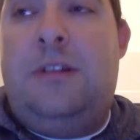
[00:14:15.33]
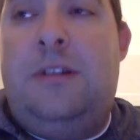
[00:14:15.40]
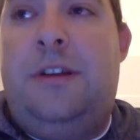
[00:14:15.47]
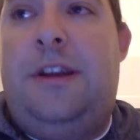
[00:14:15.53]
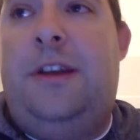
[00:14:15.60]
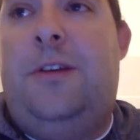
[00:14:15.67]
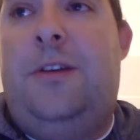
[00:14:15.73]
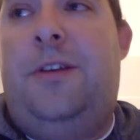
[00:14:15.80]

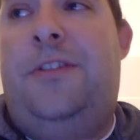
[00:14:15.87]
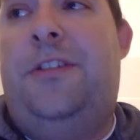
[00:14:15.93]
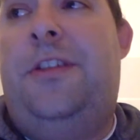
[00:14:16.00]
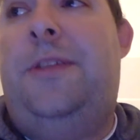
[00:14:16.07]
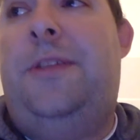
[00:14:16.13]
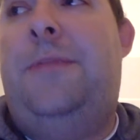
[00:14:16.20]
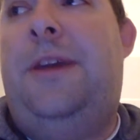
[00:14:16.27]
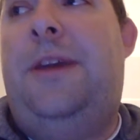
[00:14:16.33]
And also
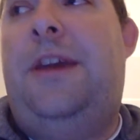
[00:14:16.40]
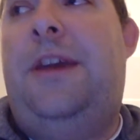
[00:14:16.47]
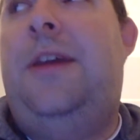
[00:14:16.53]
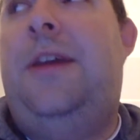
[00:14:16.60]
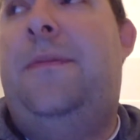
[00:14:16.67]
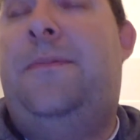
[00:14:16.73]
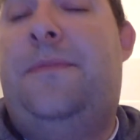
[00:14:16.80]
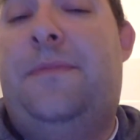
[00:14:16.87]
they may
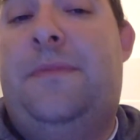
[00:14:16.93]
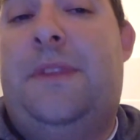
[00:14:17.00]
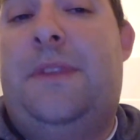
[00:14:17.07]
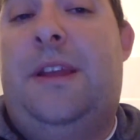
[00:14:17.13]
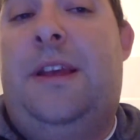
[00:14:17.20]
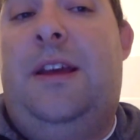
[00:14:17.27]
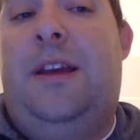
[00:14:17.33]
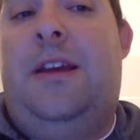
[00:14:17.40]

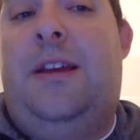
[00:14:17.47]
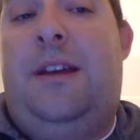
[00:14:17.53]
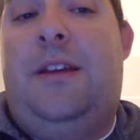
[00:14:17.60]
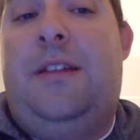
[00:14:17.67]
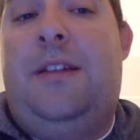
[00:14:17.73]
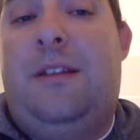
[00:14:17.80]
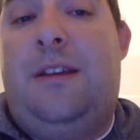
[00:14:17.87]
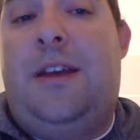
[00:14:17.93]

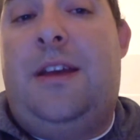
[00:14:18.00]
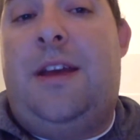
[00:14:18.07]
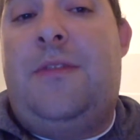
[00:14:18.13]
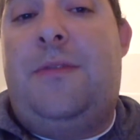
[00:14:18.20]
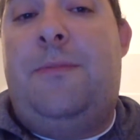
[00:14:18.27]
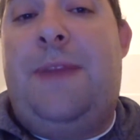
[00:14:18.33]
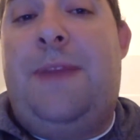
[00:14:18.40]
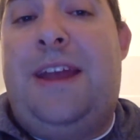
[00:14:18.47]
have
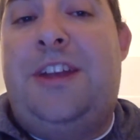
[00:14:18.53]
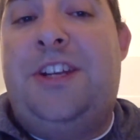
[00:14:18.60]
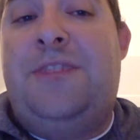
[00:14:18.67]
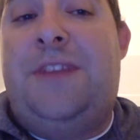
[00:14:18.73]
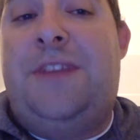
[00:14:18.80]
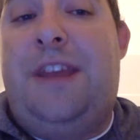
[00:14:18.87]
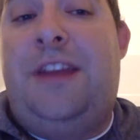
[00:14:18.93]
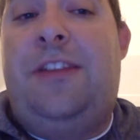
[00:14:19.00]
a
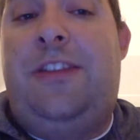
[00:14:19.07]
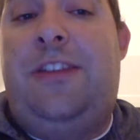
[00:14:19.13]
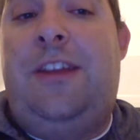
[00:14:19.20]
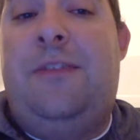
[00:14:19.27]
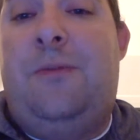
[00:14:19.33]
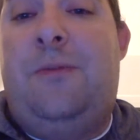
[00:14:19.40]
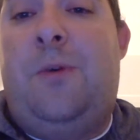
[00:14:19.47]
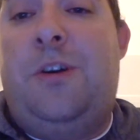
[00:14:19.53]
managing vacancy,
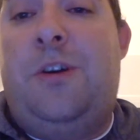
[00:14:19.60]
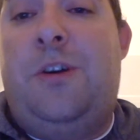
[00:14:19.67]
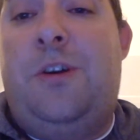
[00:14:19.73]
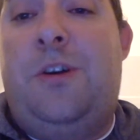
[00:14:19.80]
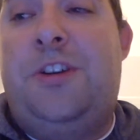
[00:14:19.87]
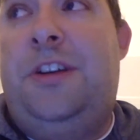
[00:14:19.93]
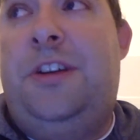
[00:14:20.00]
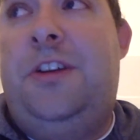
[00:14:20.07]

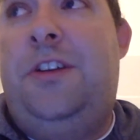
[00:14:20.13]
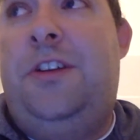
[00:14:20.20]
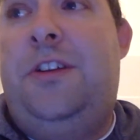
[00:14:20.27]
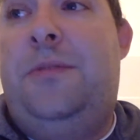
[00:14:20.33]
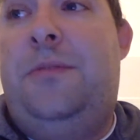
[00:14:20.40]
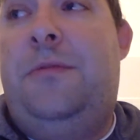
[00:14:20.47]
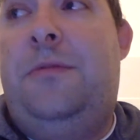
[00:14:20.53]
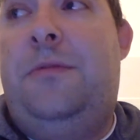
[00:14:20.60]
unfortunately, due
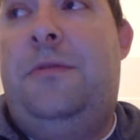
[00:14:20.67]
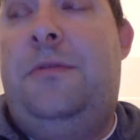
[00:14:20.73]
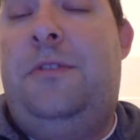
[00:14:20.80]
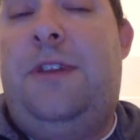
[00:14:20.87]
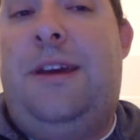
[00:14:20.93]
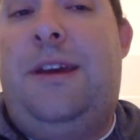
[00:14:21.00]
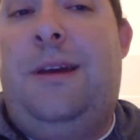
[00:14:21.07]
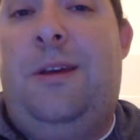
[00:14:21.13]
to
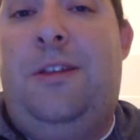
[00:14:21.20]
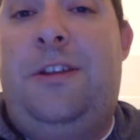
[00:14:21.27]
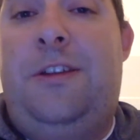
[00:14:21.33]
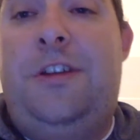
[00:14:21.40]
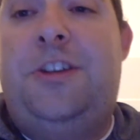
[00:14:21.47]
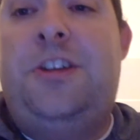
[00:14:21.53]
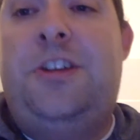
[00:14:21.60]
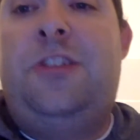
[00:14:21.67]
health
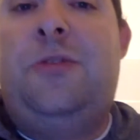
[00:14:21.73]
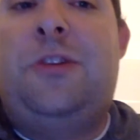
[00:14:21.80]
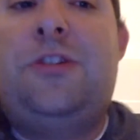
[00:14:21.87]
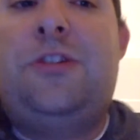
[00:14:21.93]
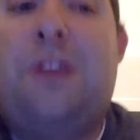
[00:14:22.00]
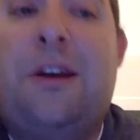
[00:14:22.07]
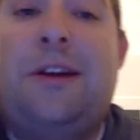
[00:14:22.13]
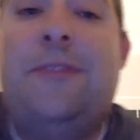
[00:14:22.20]
issue with
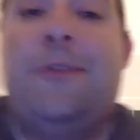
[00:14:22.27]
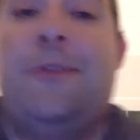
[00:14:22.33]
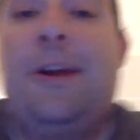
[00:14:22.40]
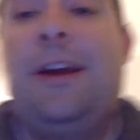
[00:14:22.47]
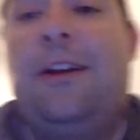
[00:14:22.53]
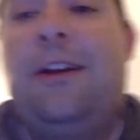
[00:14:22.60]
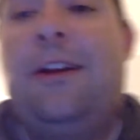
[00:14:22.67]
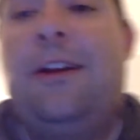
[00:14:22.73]
Terry
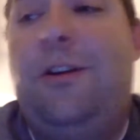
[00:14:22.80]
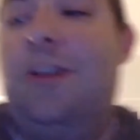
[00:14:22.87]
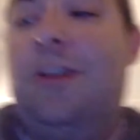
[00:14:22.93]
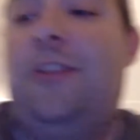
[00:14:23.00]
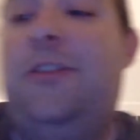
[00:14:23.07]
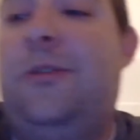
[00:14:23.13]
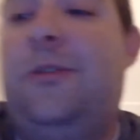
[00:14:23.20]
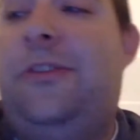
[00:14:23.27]
Francona,
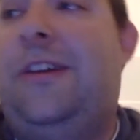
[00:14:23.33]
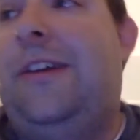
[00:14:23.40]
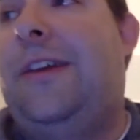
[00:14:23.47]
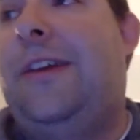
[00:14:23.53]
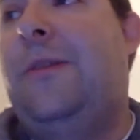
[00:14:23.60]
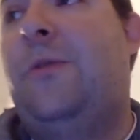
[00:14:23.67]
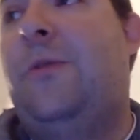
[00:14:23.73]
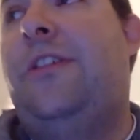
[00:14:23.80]
so we'll see how
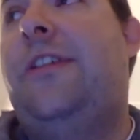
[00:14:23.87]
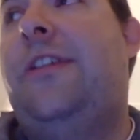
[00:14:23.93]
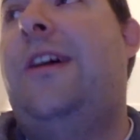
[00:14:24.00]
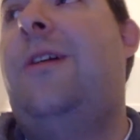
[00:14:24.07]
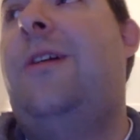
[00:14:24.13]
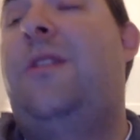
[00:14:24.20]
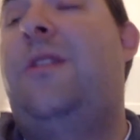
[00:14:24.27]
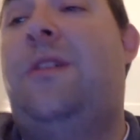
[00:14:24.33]
that works
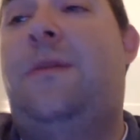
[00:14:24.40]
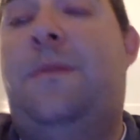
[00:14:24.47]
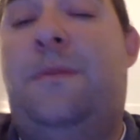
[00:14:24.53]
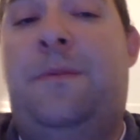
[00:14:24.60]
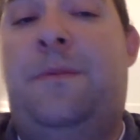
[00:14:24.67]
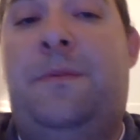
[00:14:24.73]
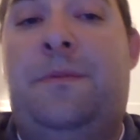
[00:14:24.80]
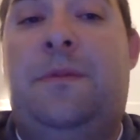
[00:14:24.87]
out
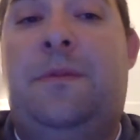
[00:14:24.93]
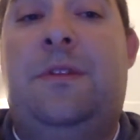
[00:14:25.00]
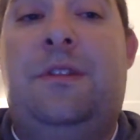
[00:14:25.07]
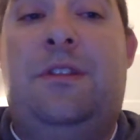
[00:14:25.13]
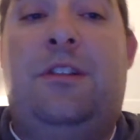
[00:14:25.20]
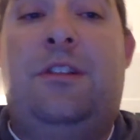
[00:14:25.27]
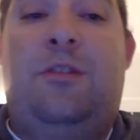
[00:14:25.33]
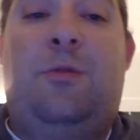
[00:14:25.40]

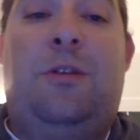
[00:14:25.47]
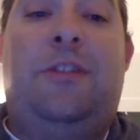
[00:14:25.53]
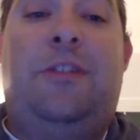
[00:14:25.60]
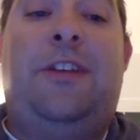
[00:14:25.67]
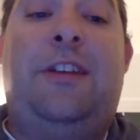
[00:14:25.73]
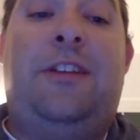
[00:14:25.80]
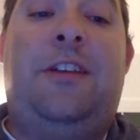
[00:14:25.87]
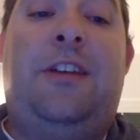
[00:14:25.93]
towards
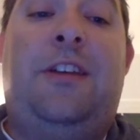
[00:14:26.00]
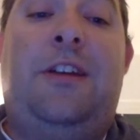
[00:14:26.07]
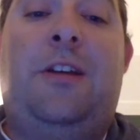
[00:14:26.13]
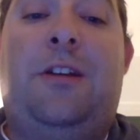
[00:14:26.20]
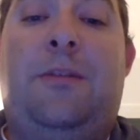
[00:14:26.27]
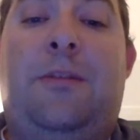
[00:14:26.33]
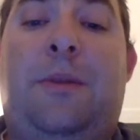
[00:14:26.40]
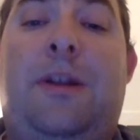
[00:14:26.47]
the end of the
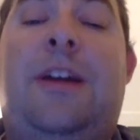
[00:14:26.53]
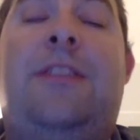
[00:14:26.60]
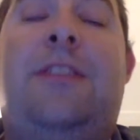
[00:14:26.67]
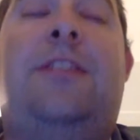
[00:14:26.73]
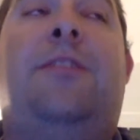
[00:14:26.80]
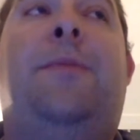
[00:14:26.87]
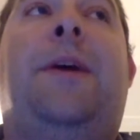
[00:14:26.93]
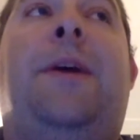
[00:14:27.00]
year, but I'd
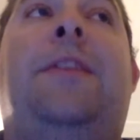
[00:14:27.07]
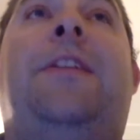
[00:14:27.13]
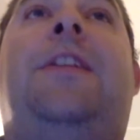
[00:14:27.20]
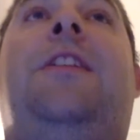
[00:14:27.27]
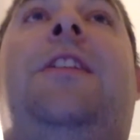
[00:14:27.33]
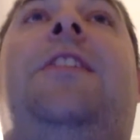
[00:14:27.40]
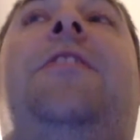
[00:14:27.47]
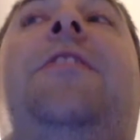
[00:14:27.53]
expect the
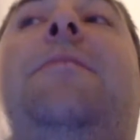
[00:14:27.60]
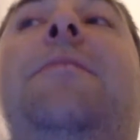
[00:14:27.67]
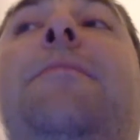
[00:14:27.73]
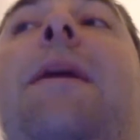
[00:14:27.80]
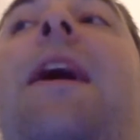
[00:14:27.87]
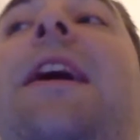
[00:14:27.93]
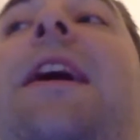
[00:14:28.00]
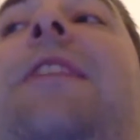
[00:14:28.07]
Indians to
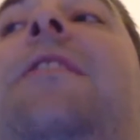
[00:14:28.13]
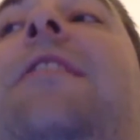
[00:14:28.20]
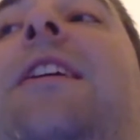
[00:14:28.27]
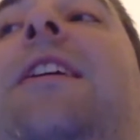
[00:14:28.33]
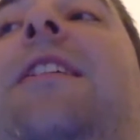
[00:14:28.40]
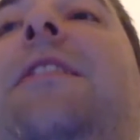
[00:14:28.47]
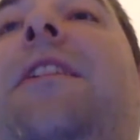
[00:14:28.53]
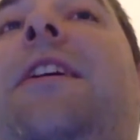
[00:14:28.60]
buy at the
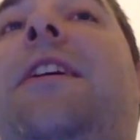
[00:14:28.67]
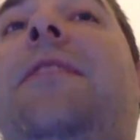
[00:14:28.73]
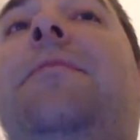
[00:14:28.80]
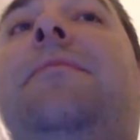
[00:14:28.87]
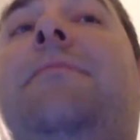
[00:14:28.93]
deadline.